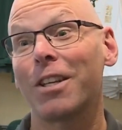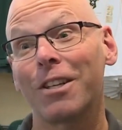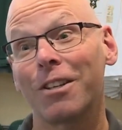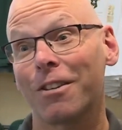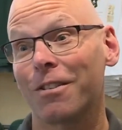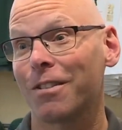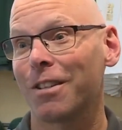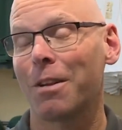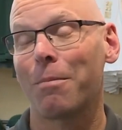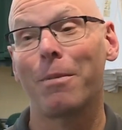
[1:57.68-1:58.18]
years
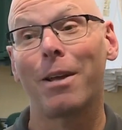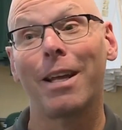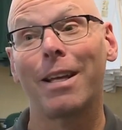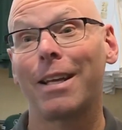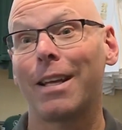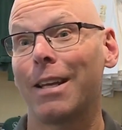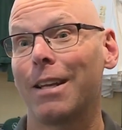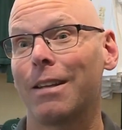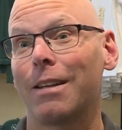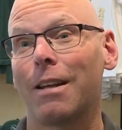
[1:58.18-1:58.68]
in the
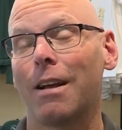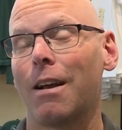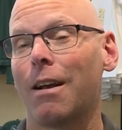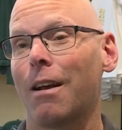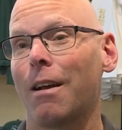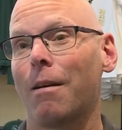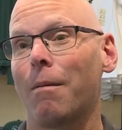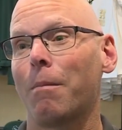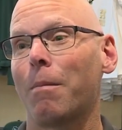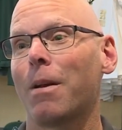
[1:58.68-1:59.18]
making.
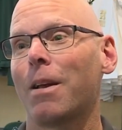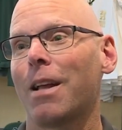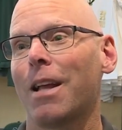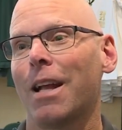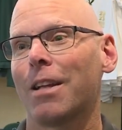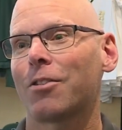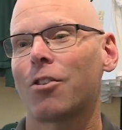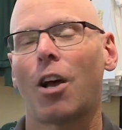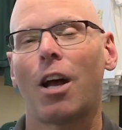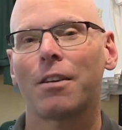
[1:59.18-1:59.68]
Um, it's
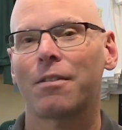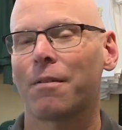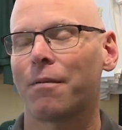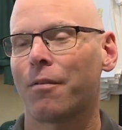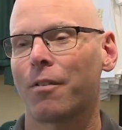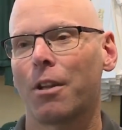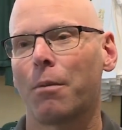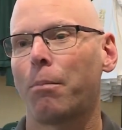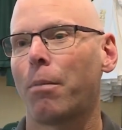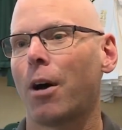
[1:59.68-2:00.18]
awesome for
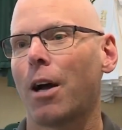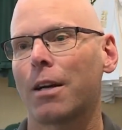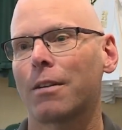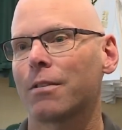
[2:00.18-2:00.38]
the Bucks